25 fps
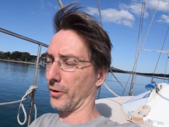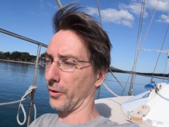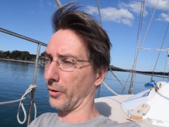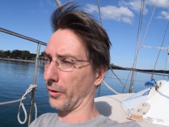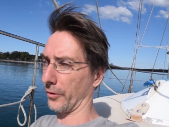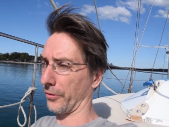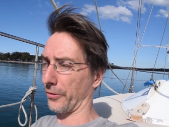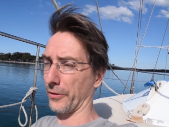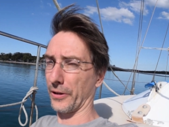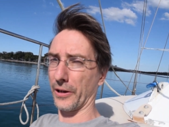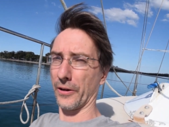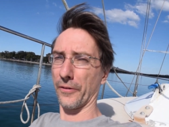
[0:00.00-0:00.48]
or
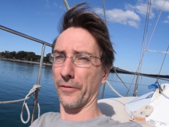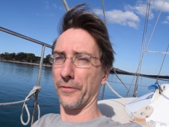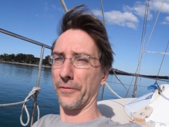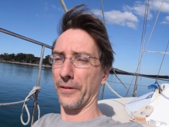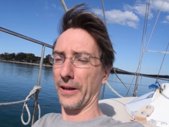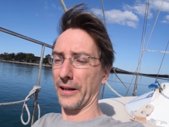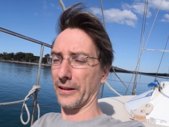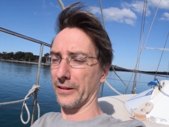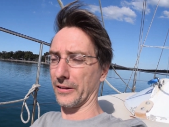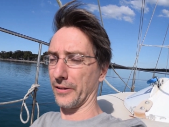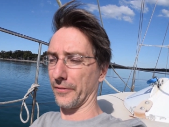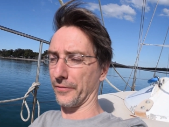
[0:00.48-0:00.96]
thin
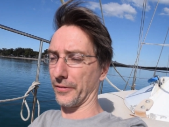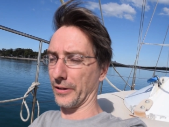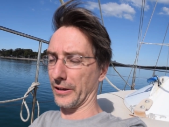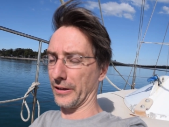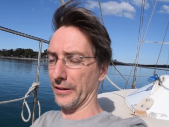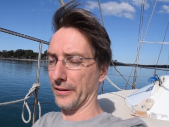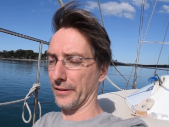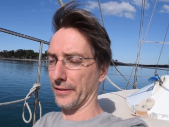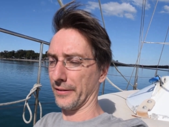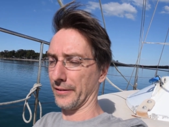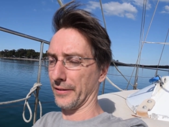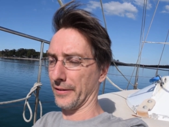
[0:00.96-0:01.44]
effectively.
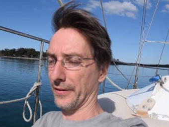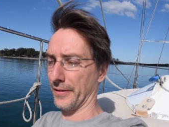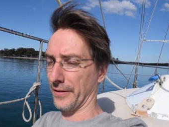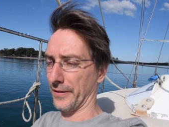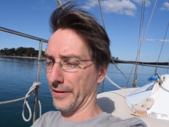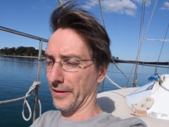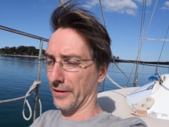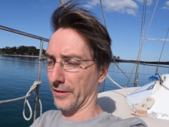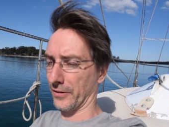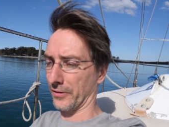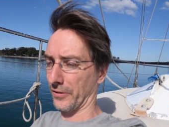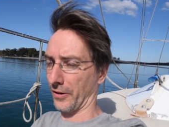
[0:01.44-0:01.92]

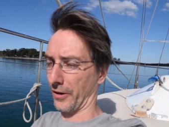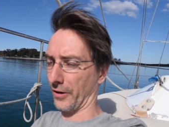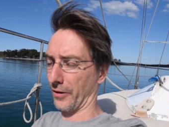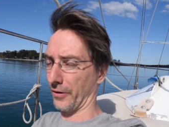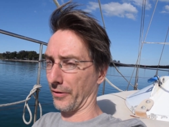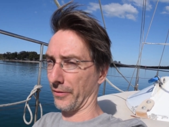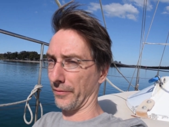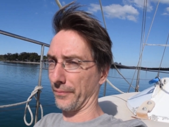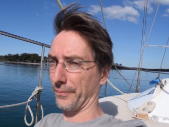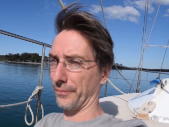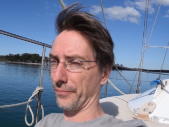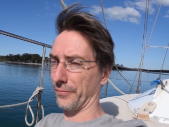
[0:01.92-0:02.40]

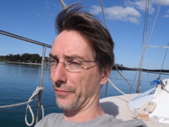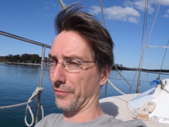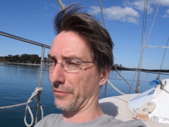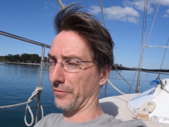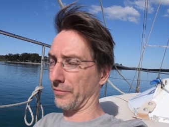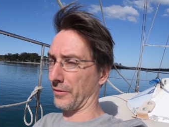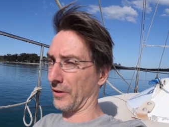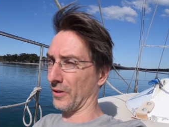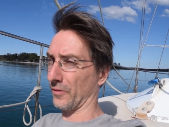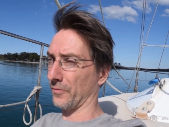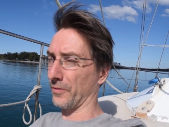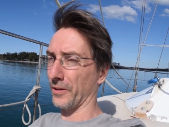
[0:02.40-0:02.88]
So
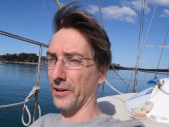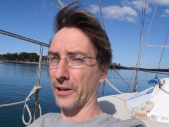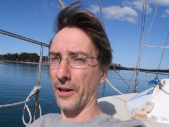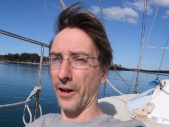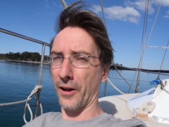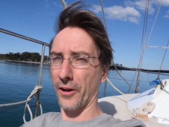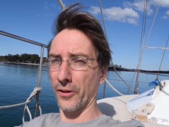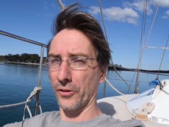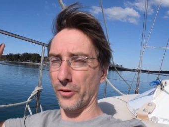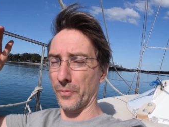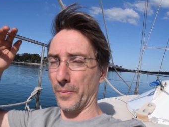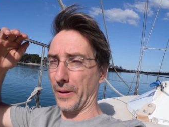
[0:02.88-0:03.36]
this
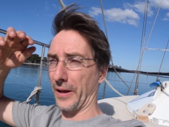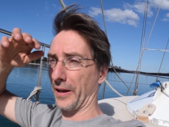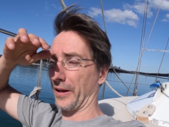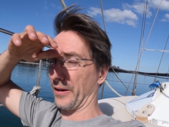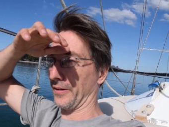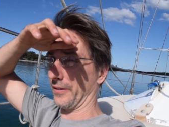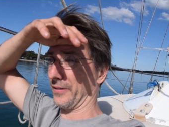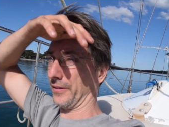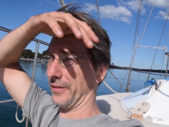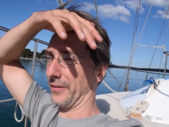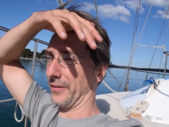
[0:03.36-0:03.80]
video is about,